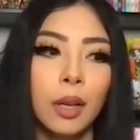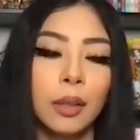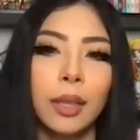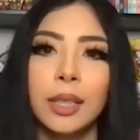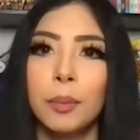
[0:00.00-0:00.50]

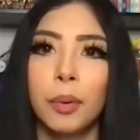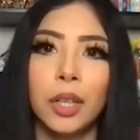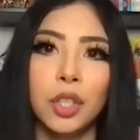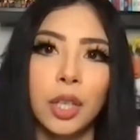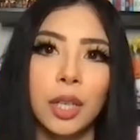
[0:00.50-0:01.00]
like
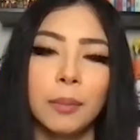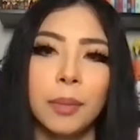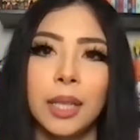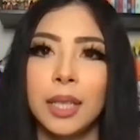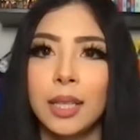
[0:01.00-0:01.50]
depression,
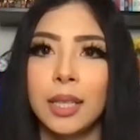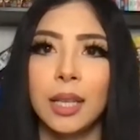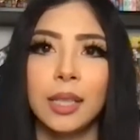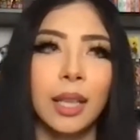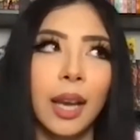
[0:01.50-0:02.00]
PTSD,
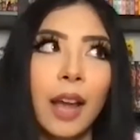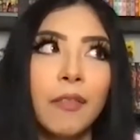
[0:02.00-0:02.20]
anxiety. Like I